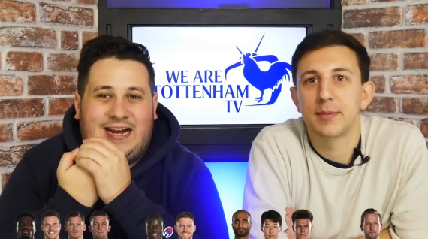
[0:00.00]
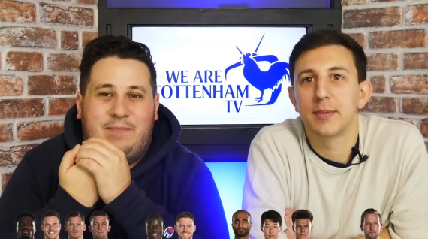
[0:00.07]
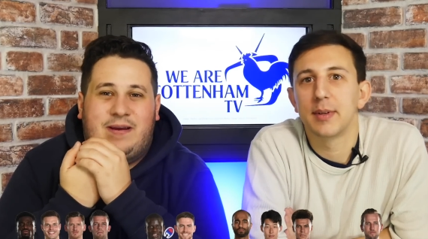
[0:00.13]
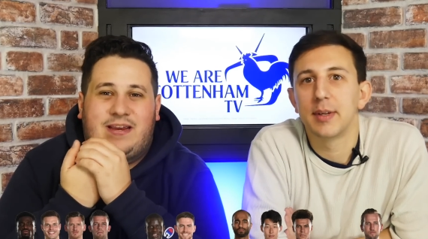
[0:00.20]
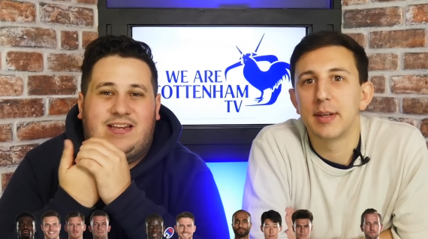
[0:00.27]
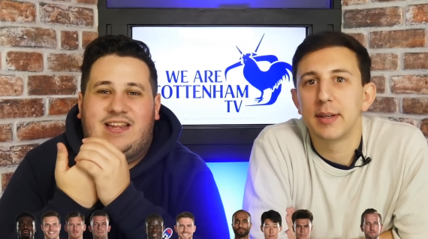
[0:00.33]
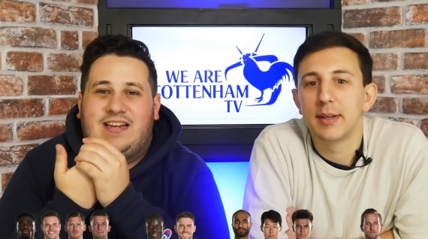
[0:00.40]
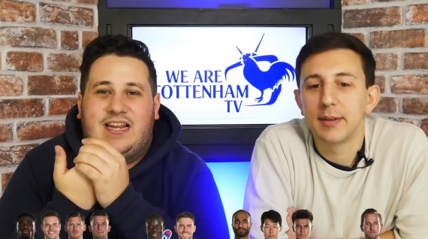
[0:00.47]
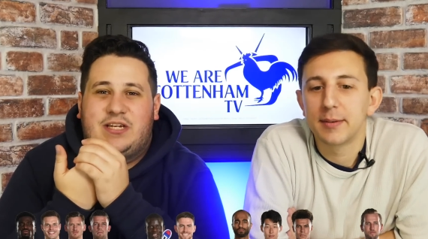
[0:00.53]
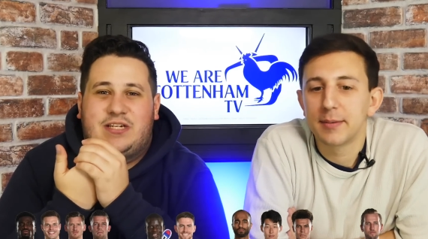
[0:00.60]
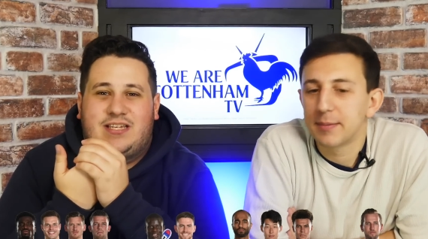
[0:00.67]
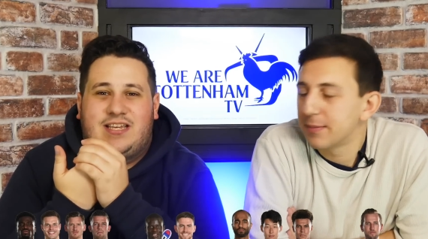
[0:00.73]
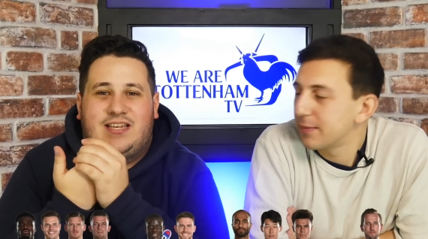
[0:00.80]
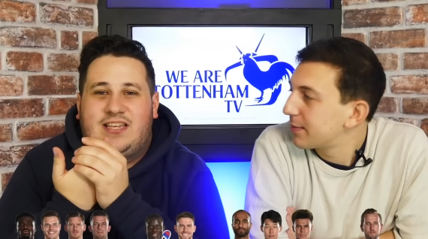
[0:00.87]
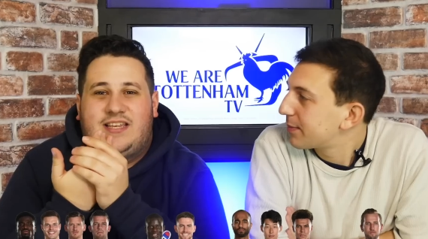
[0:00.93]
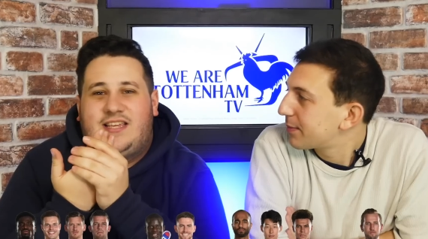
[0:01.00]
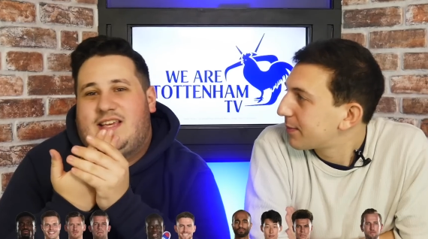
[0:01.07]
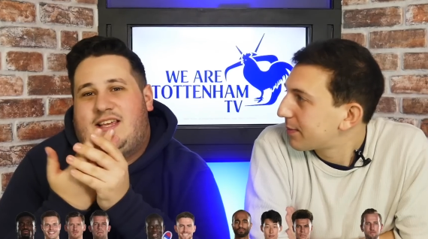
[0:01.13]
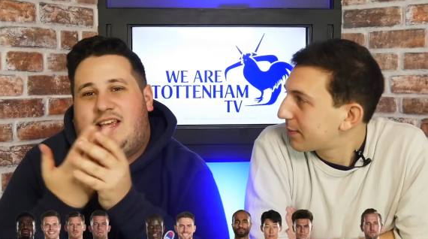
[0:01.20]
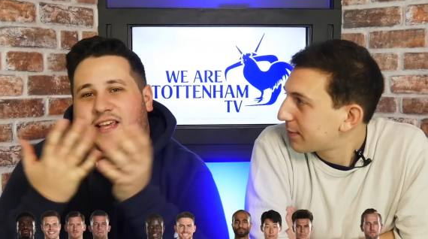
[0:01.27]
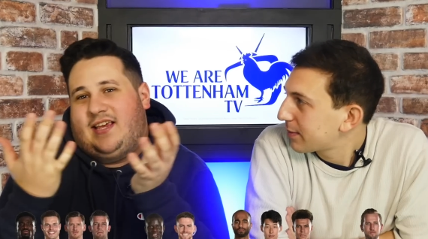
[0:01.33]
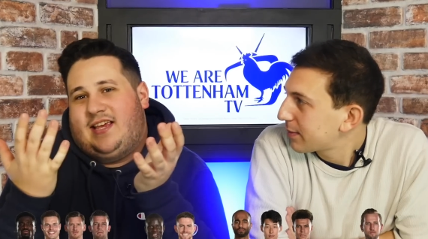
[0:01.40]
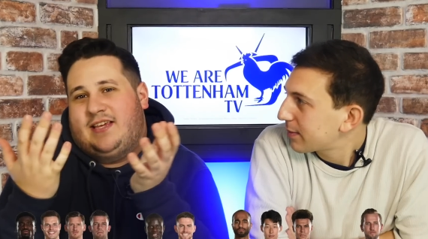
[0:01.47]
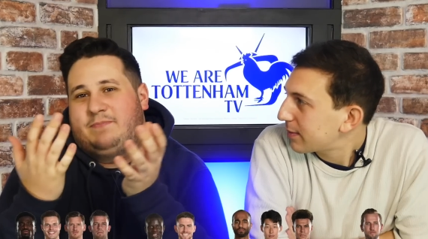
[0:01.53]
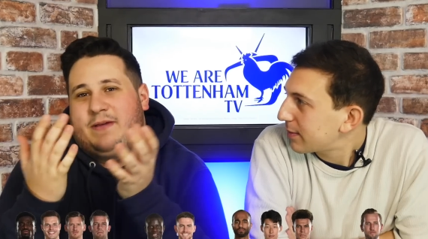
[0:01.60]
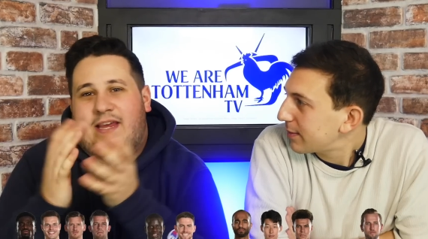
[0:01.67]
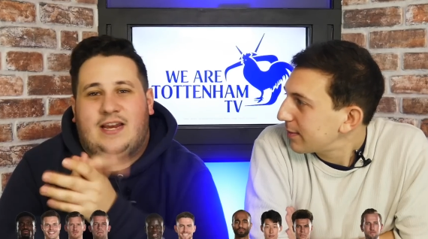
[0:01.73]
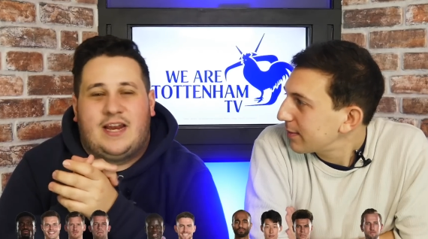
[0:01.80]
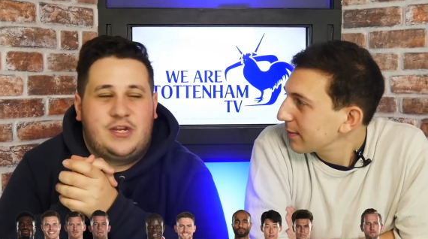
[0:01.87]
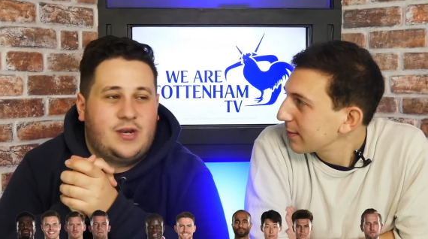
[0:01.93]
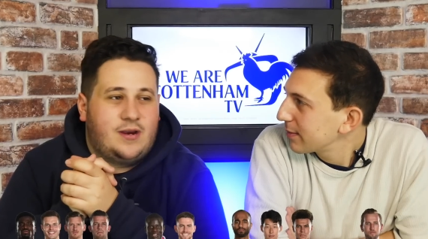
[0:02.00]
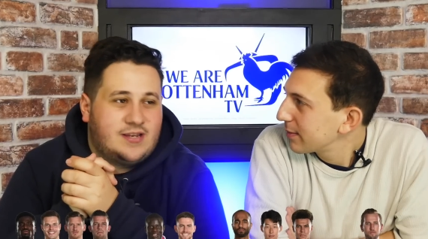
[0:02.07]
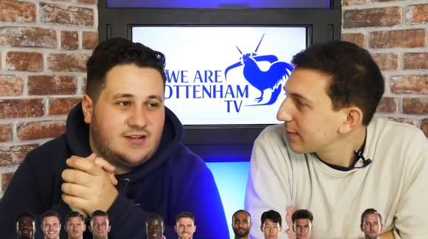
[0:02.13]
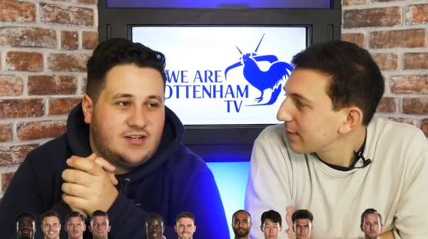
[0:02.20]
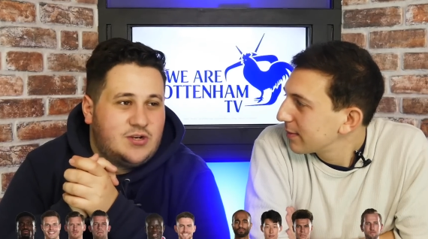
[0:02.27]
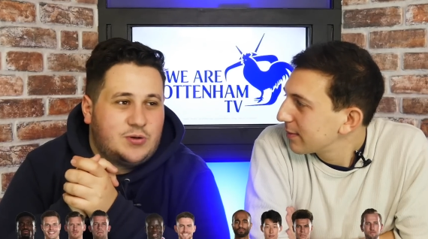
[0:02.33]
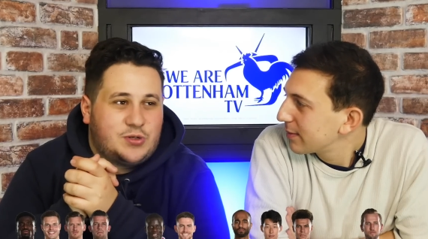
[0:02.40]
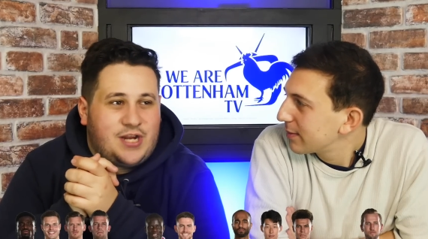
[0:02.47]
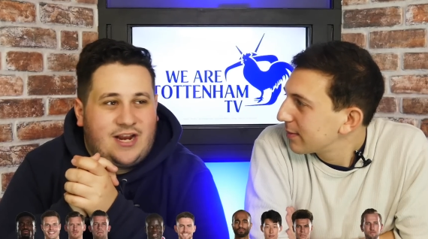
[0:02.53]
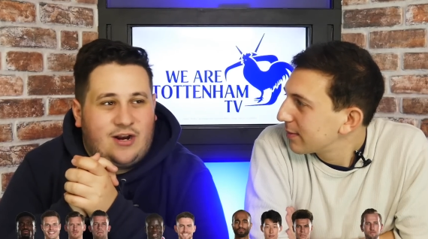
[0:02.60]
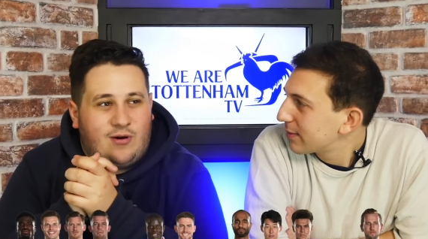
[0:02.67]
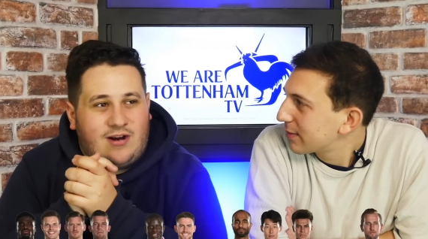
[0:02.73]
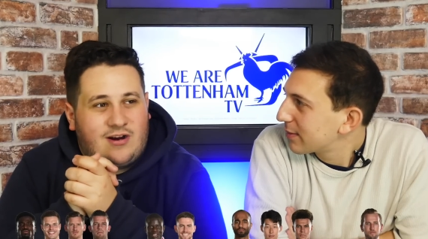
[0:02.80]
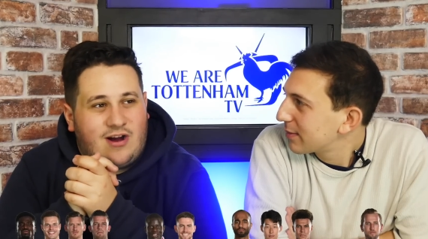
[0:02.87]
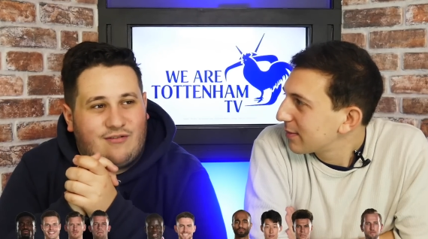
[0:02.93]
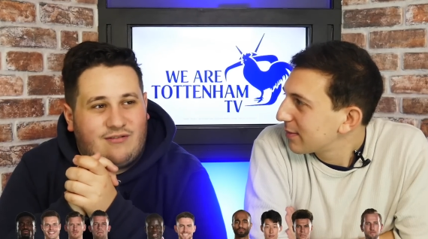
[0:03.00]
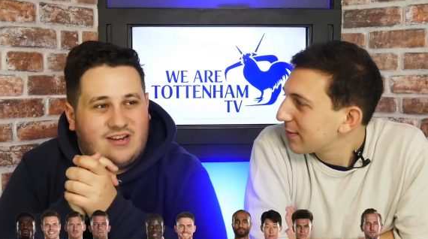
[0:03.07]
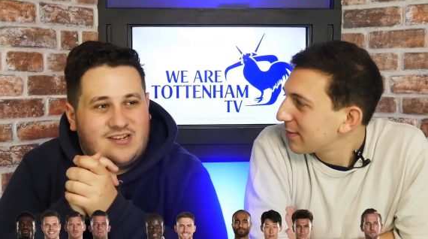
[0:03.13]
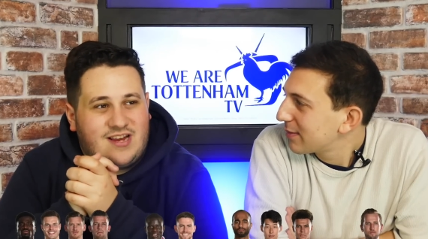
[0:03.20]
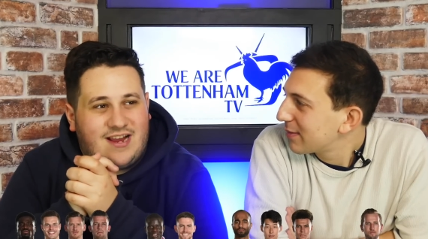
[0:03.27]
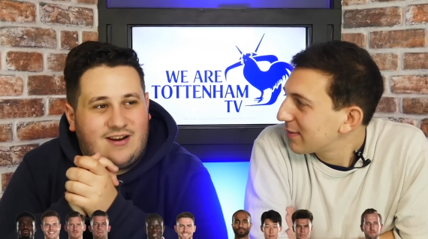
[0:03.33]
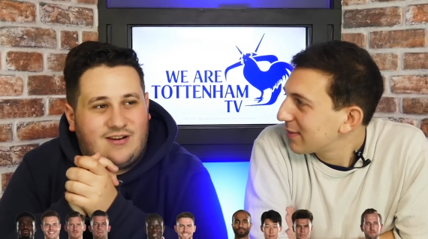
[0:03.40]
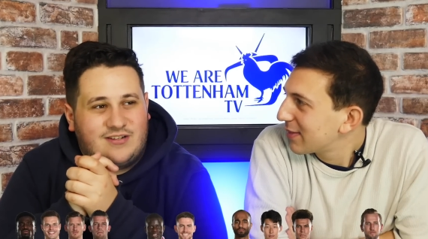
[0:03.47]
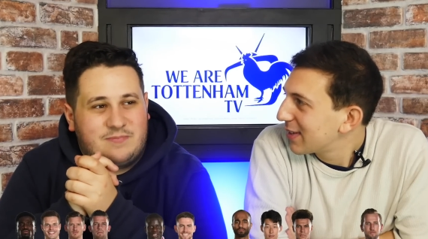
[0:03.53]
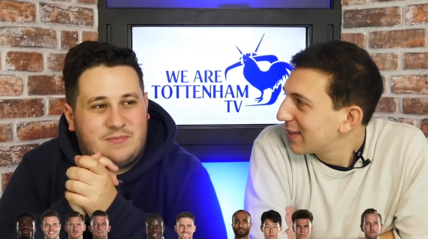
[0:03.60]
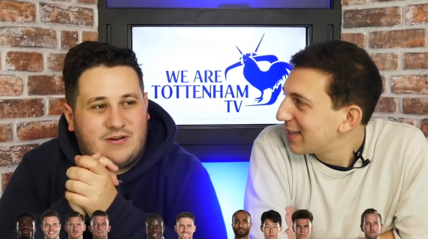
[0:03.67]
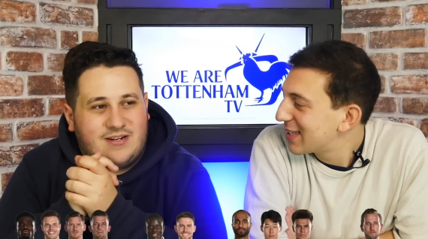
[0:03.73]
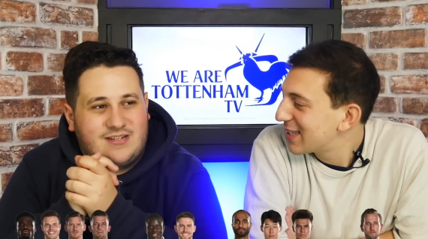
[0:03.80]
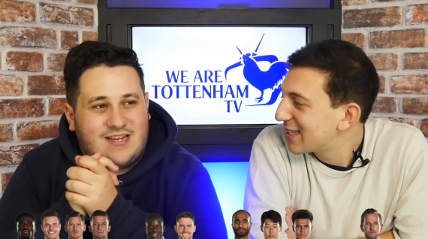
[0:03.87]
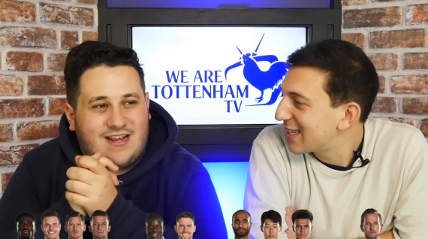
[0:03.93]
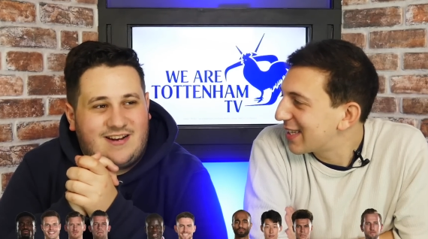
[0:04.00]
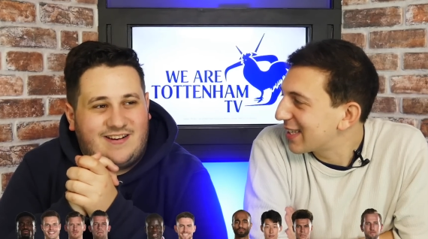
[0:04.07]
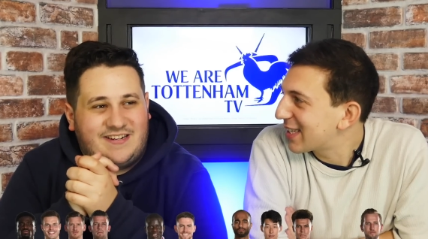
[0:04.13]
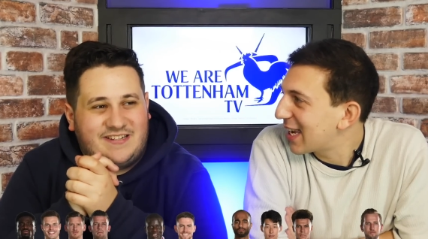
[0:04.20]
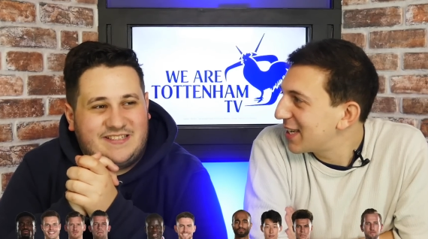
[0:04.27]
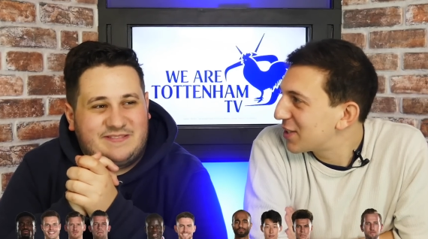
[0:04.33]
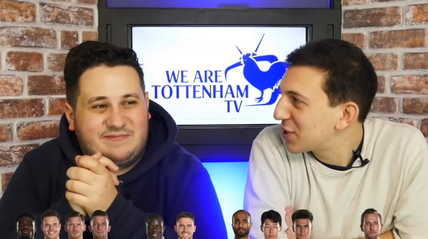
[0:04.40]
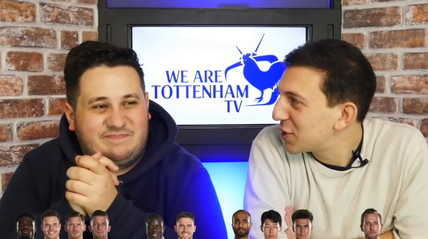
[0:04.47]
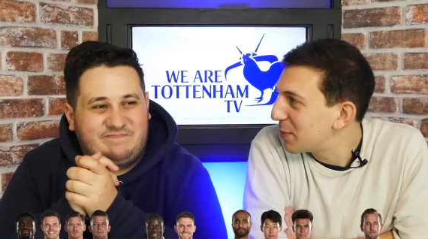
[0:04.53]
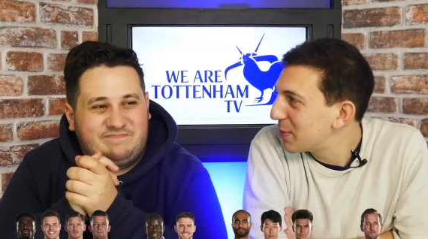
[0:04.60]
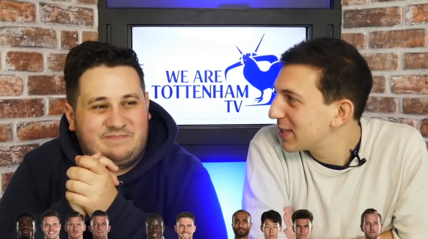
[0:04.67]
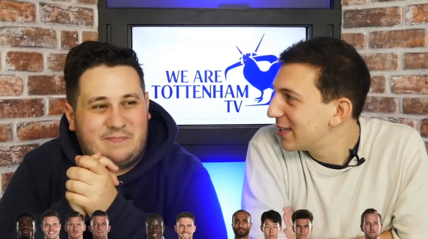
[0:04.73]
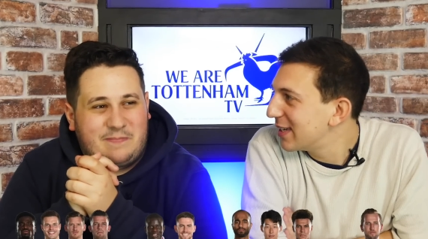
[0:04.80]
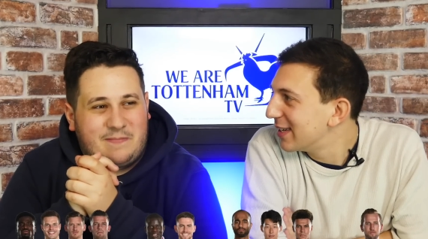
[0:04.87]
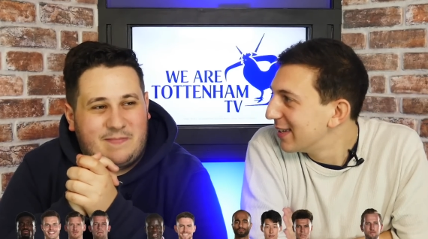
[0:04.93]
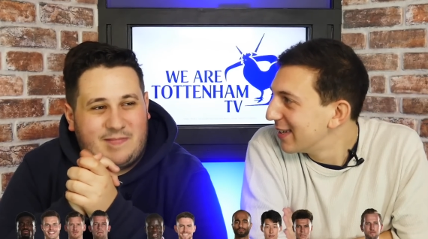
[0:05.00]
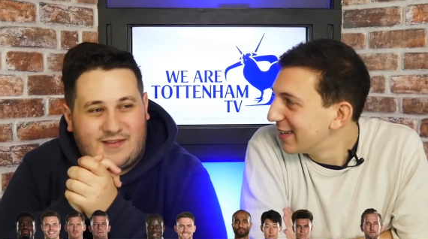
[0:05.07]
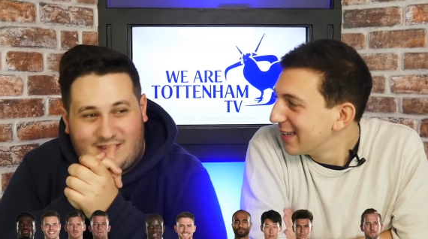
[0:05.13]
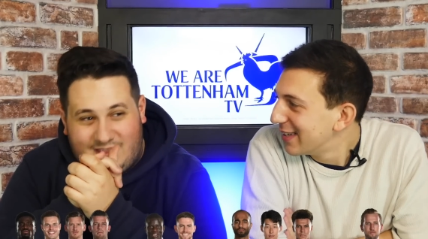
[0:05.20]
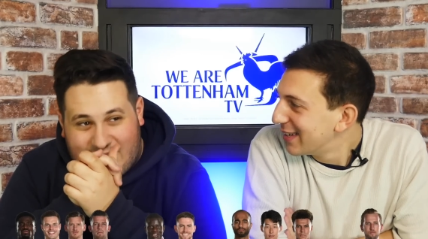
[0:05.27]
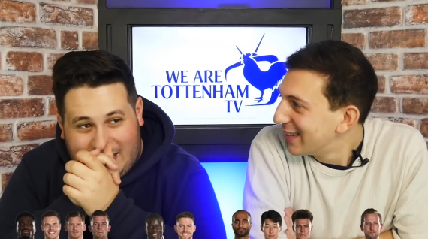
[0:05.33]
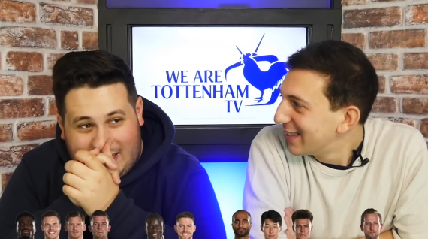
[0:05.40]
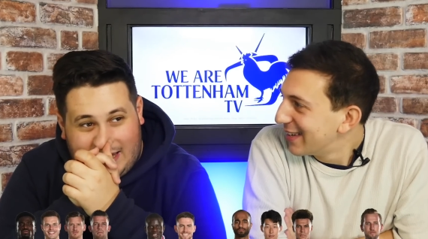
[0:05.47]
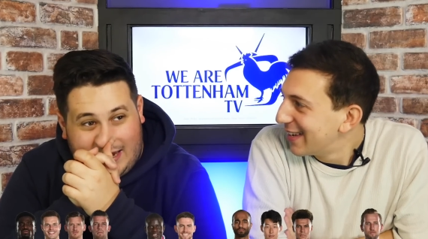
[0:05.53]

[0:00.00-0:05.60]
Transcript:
Speaker 1: I mean, you literally you, you, you, he's picking and choosing. It's your channel. I can't really say a lot to be honest. It's a dictatorship, I? isn't it? it